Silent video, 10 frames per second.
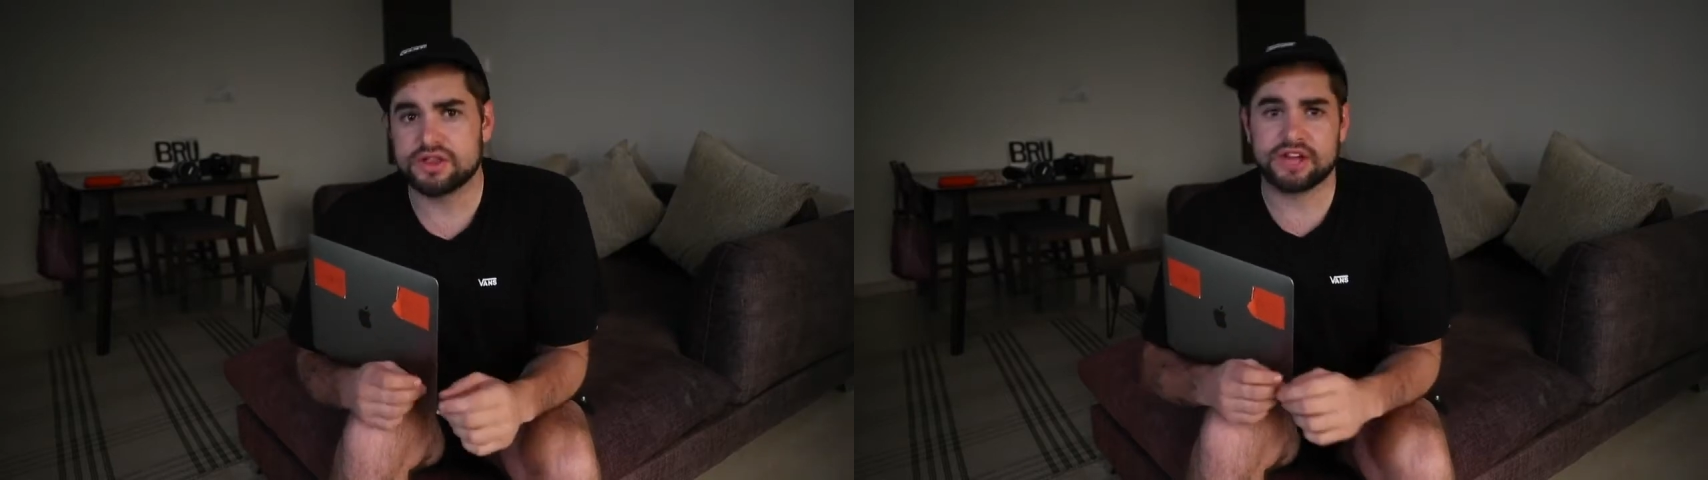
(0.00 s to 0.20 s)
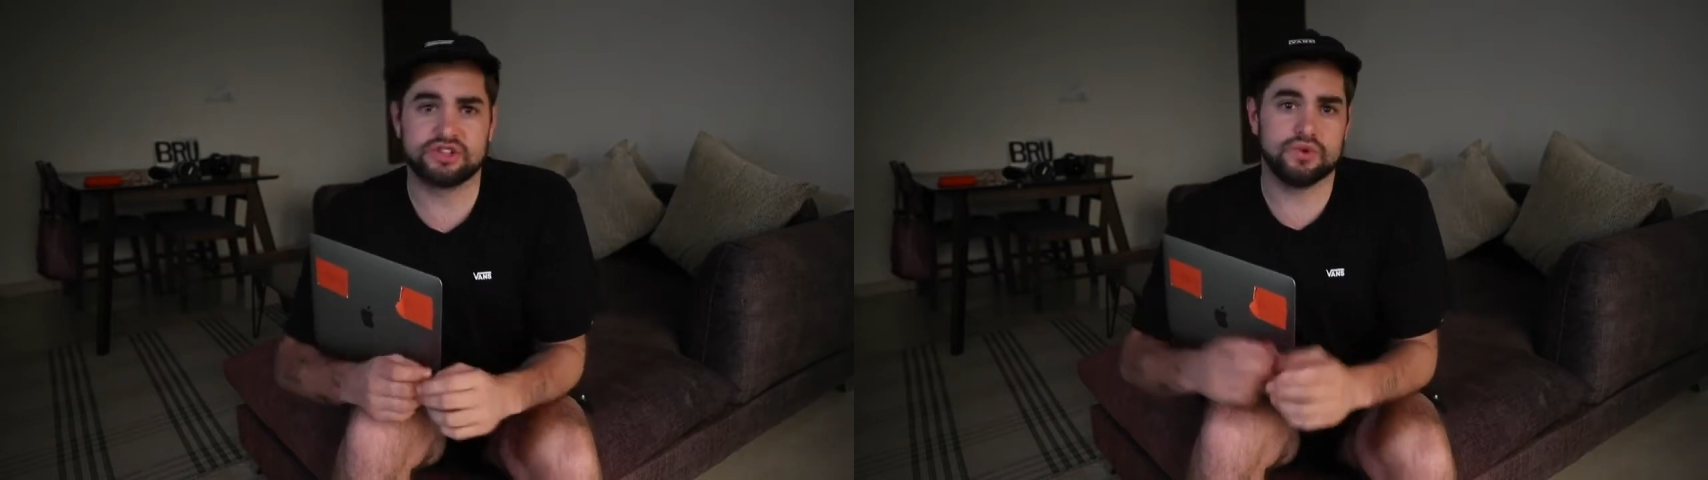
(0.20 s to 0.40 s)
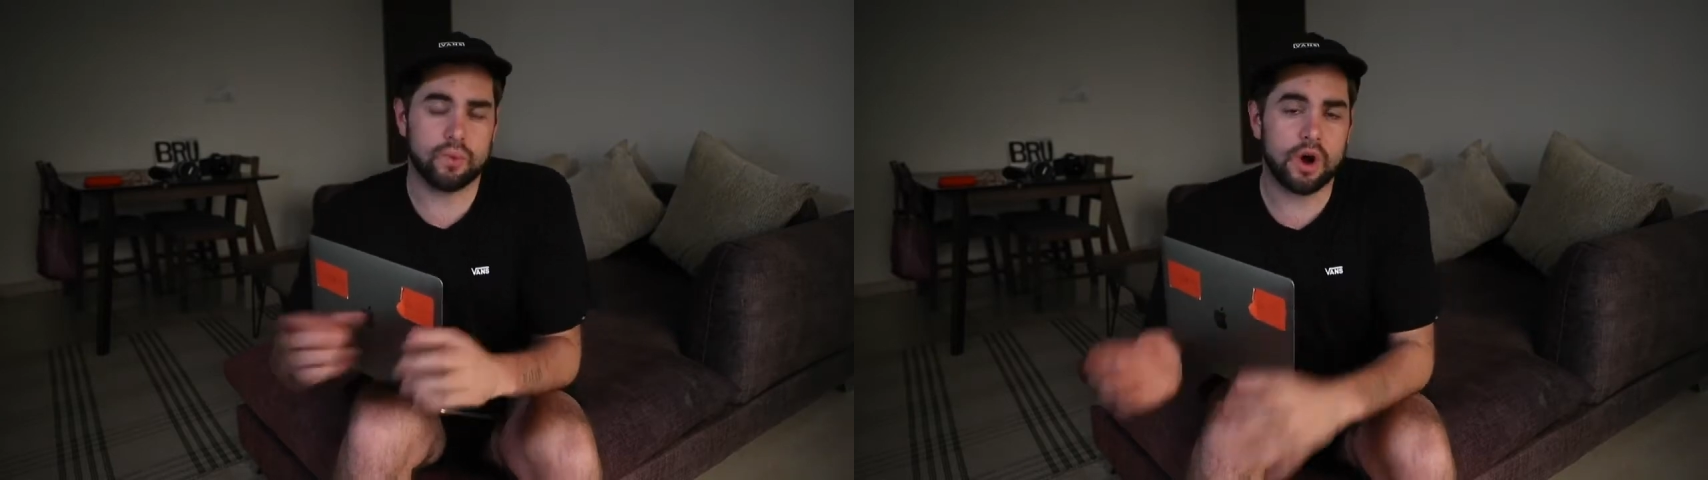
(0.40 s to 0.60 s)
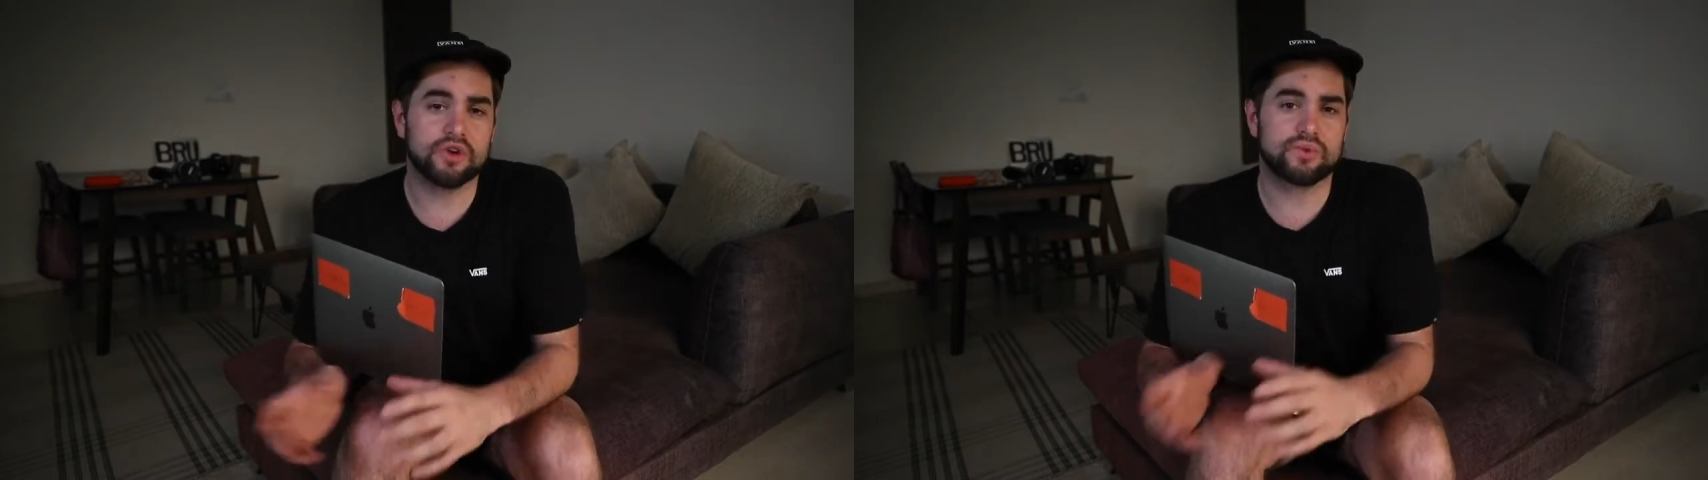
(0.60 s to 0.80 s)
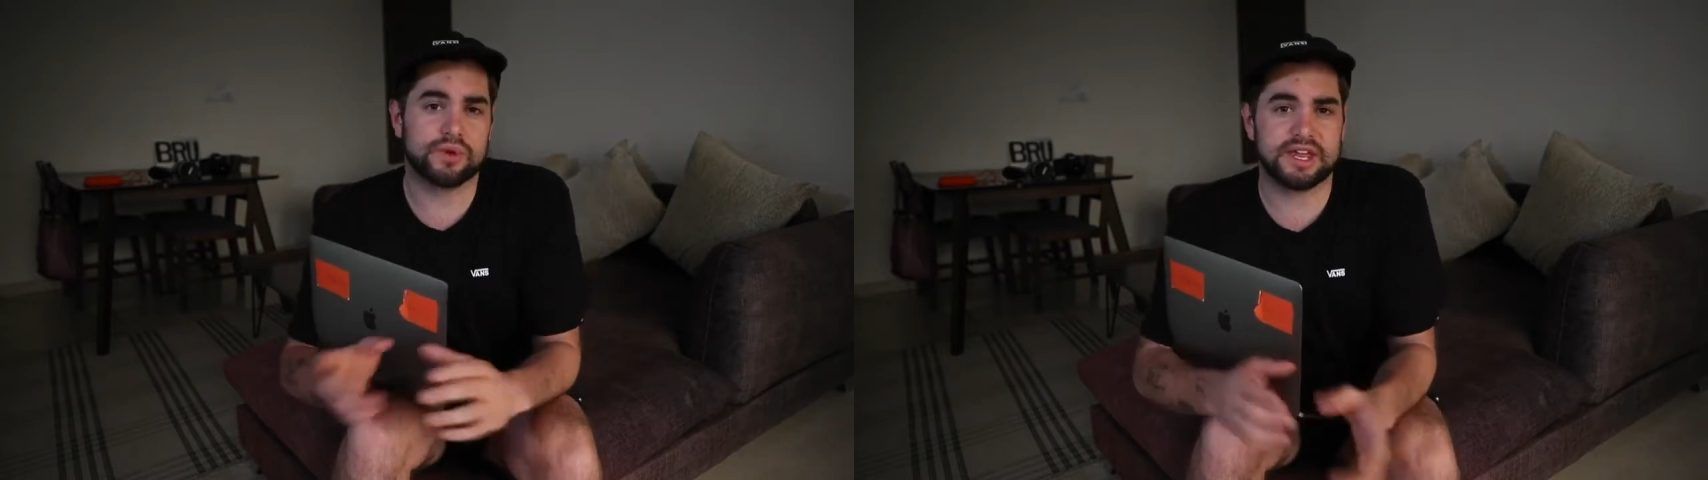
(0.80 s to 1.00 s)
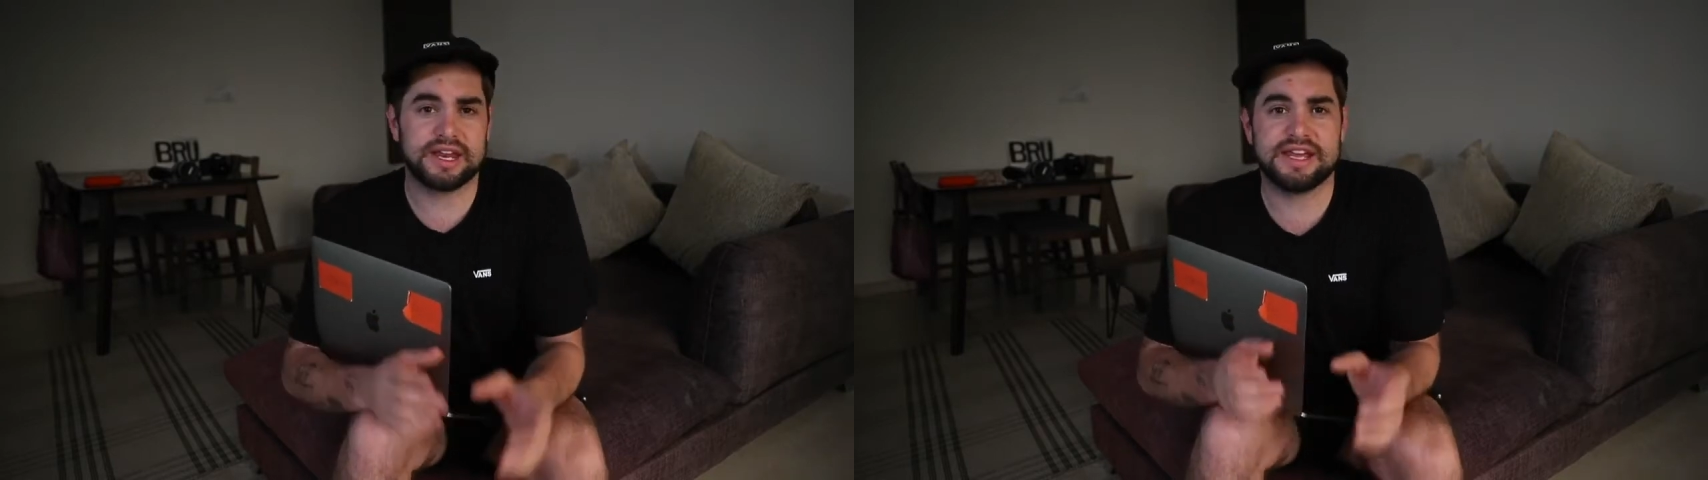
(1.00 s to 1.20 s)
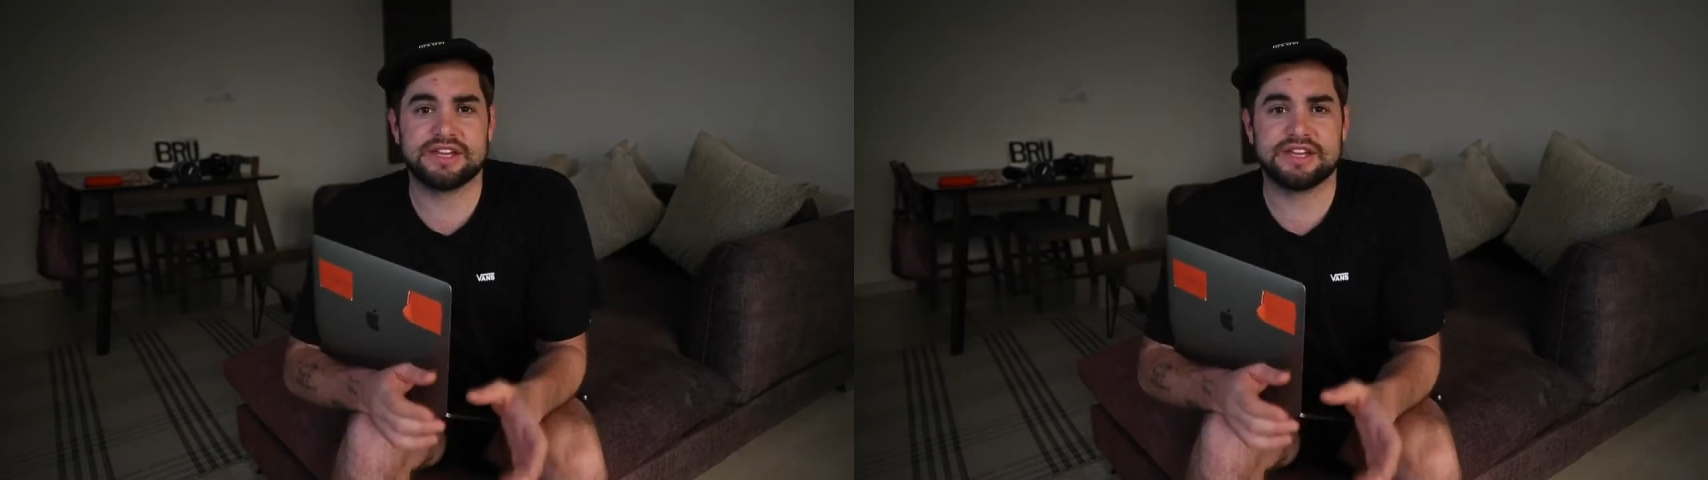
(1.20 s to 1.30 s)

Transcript: that you want within